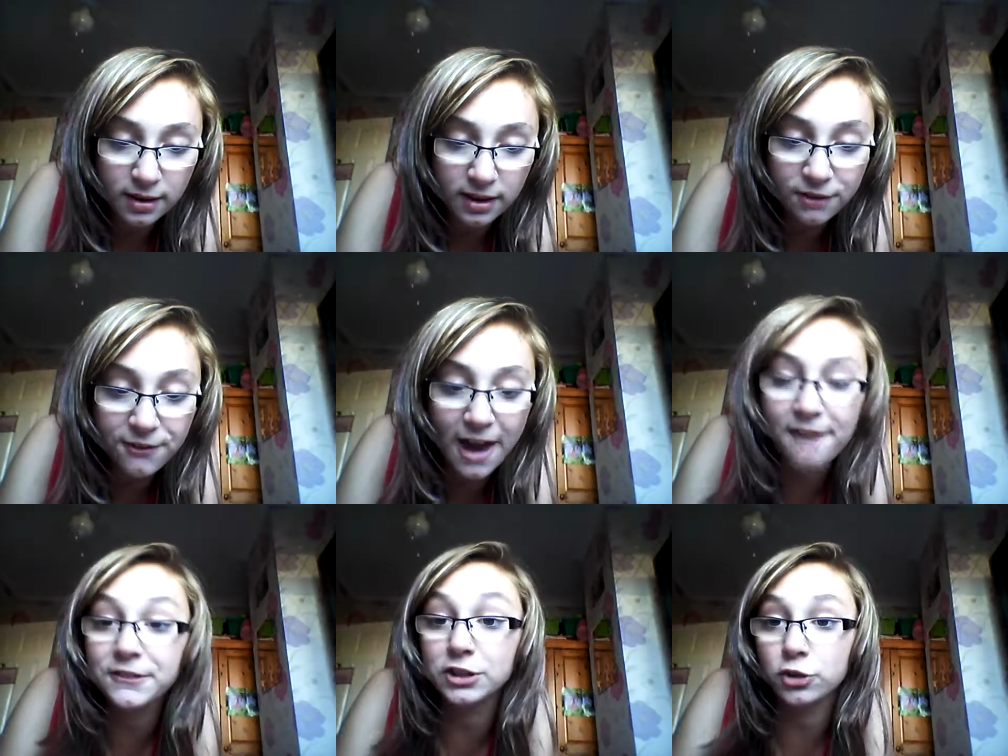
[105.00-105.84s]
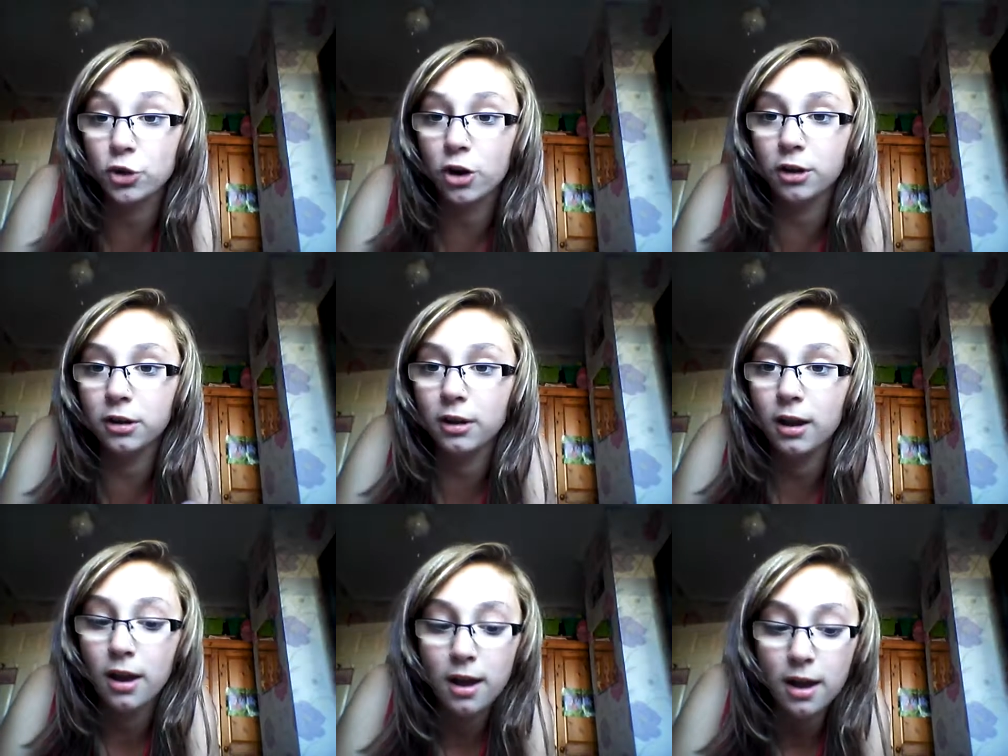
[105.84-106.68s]
if you have it done,
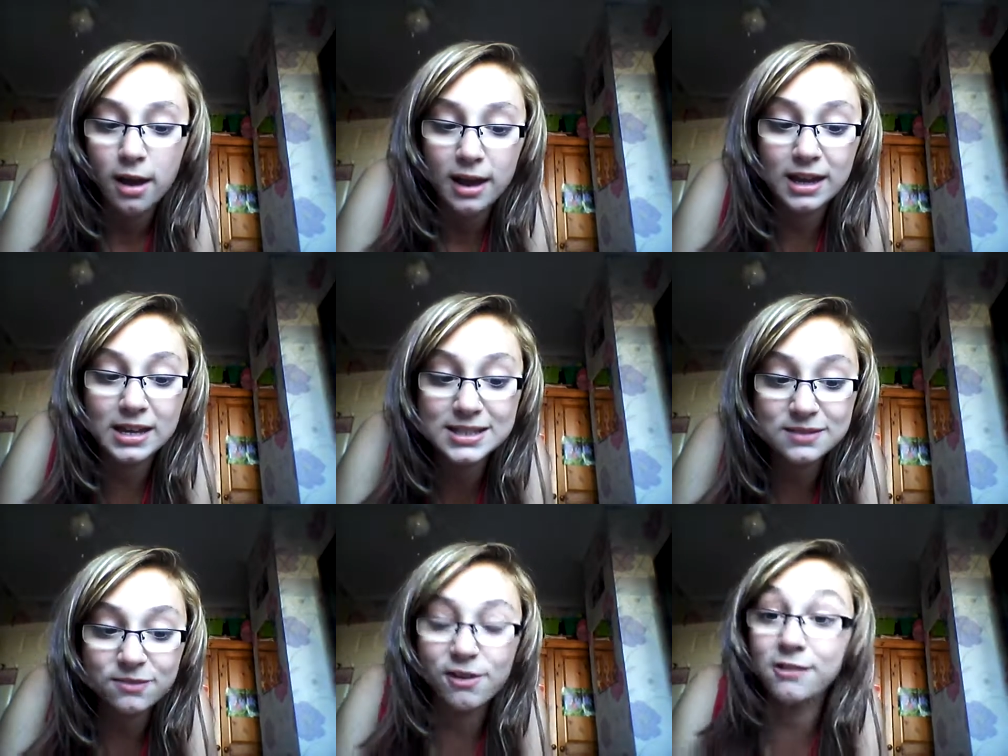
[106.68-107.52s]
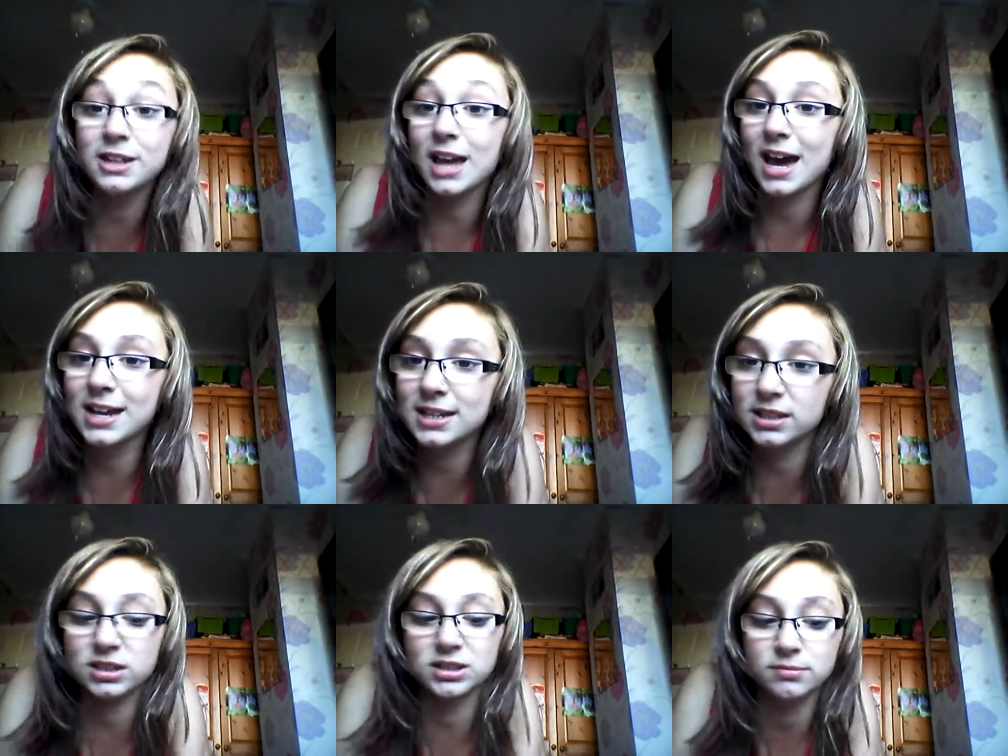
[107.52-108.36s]
it's very
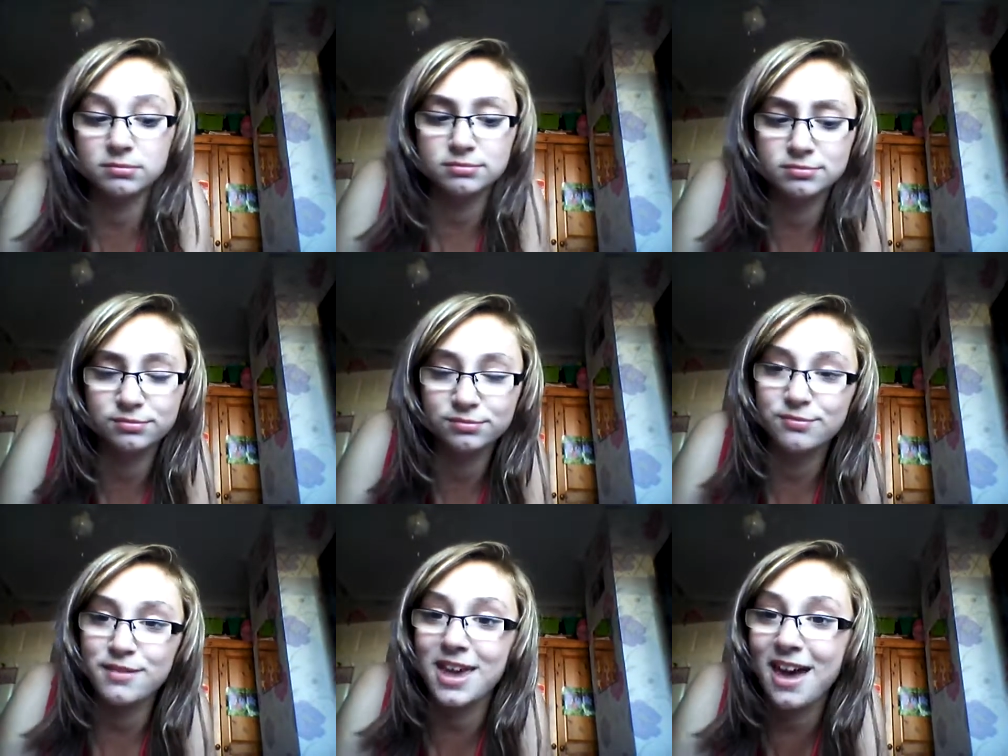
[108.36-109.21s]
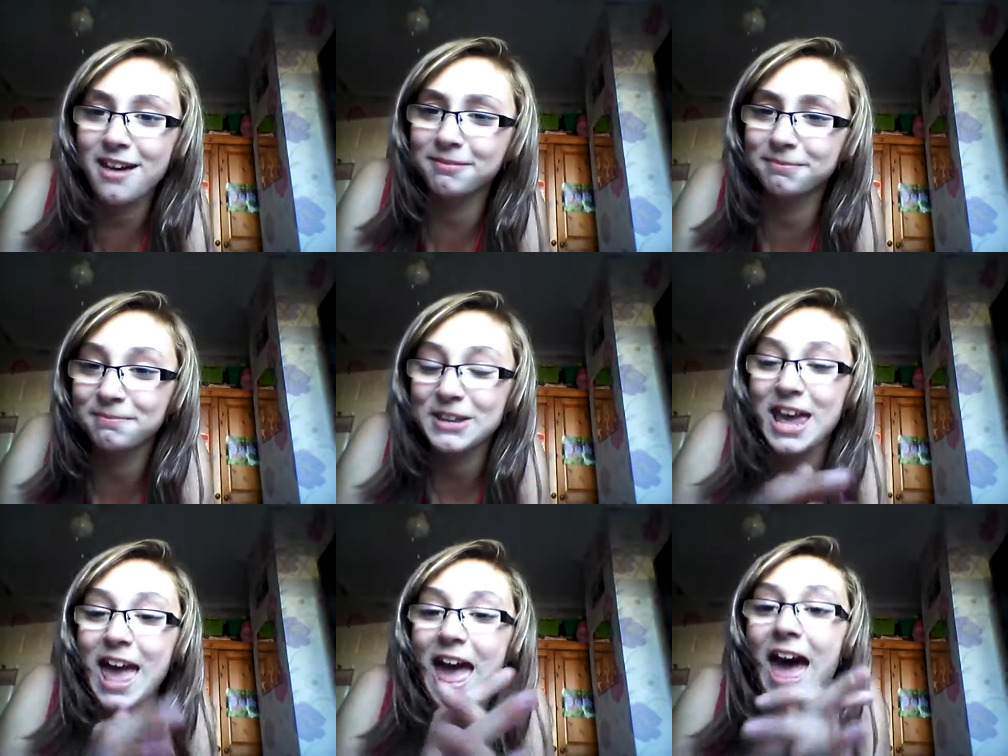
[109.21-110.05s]
nice, yeah.
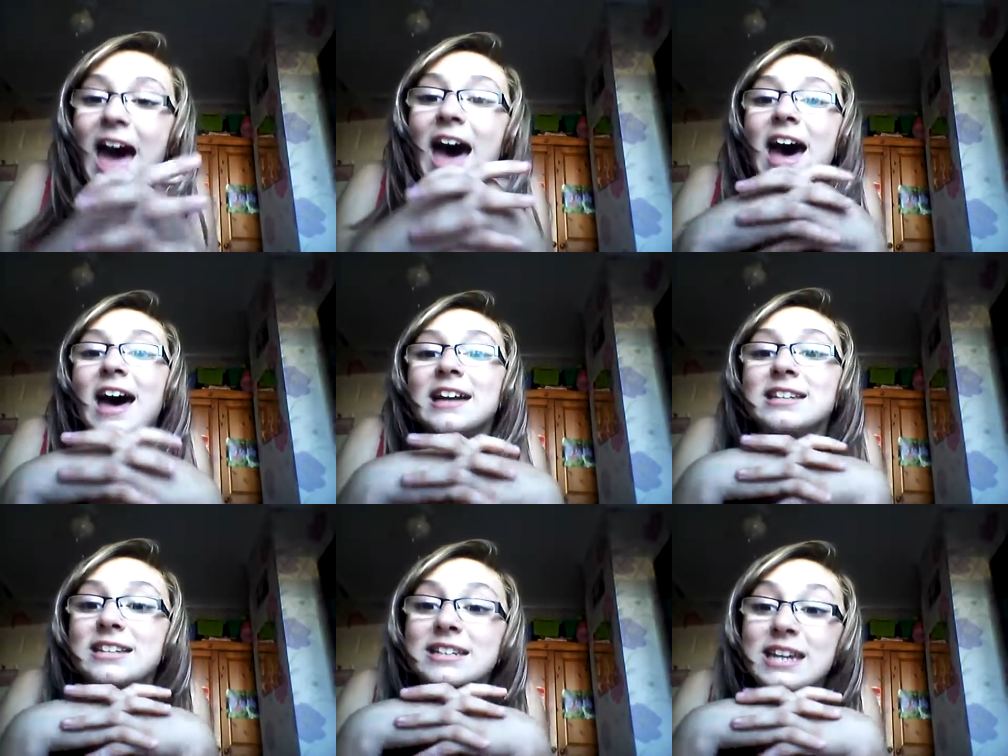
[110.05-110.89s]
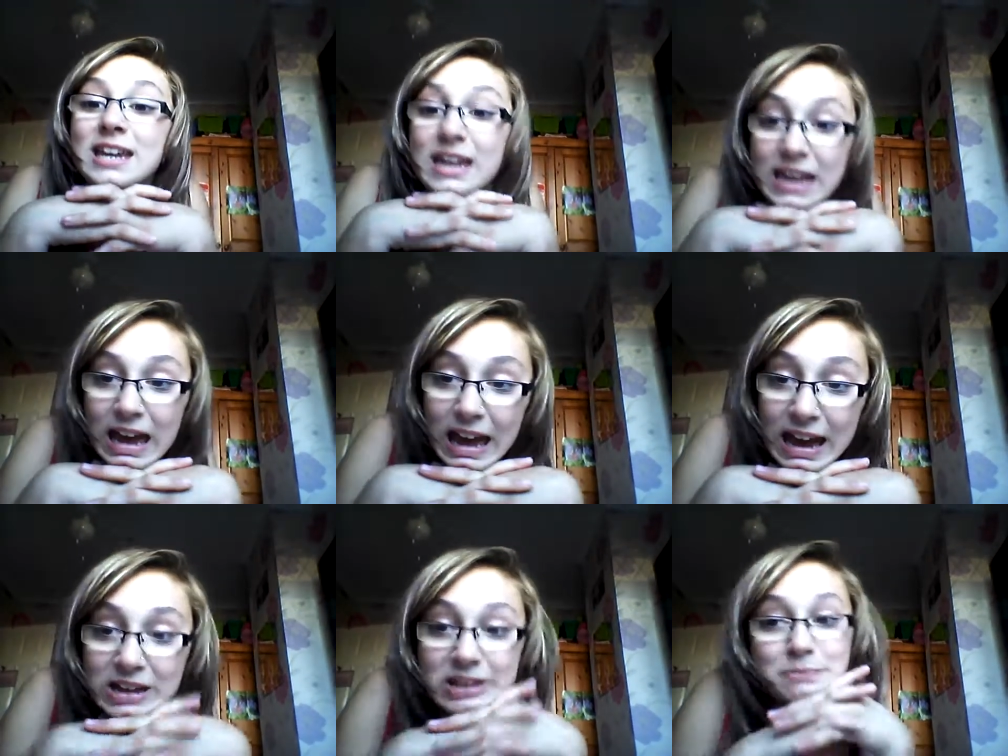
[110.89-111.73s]
And
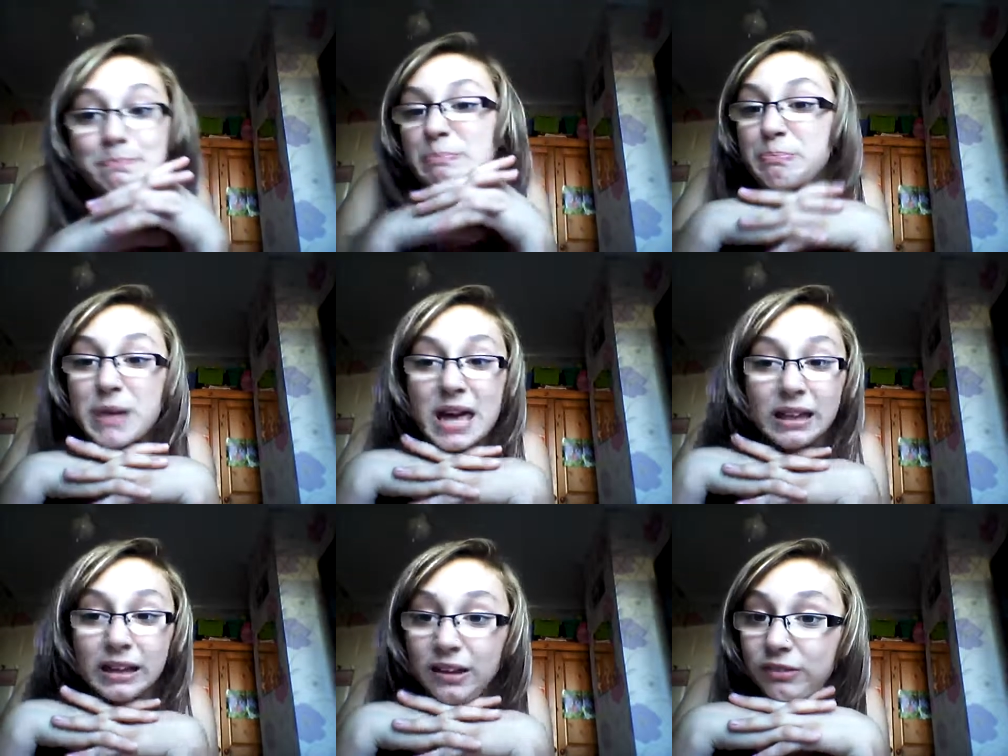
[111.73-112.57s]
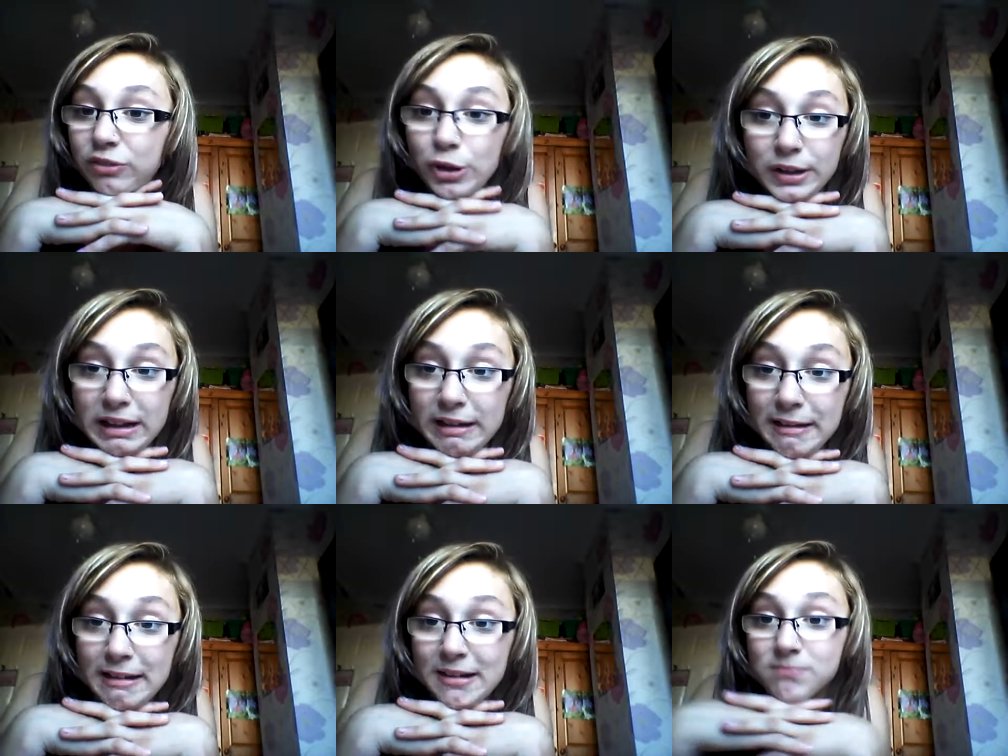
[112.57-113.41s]
I barely thought it
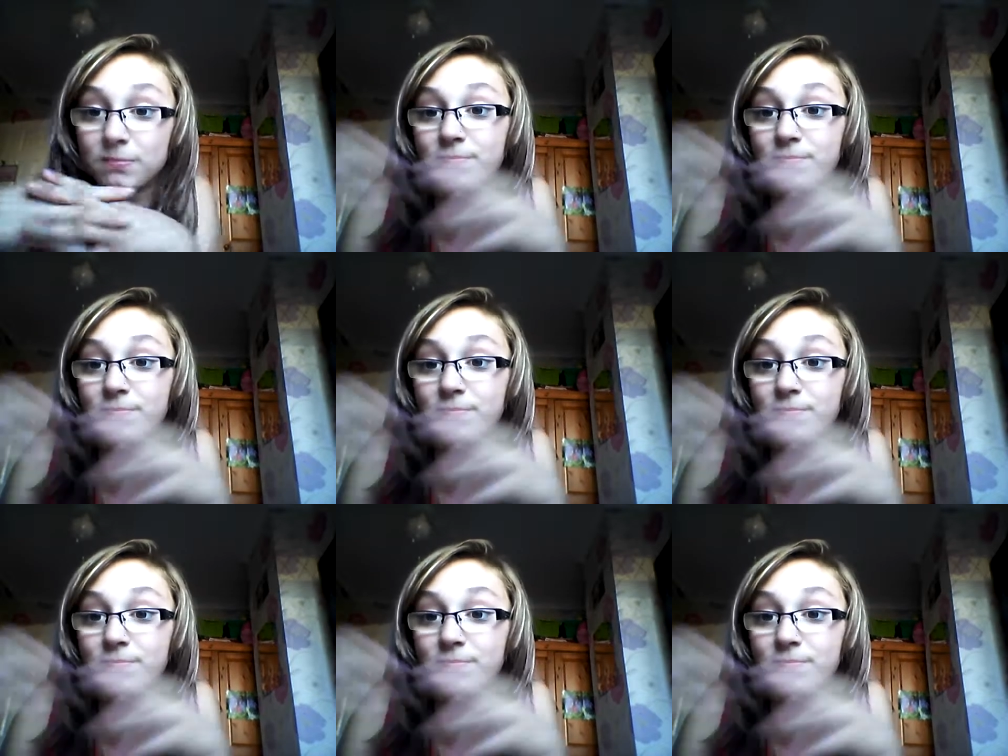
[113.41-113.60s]
hurt.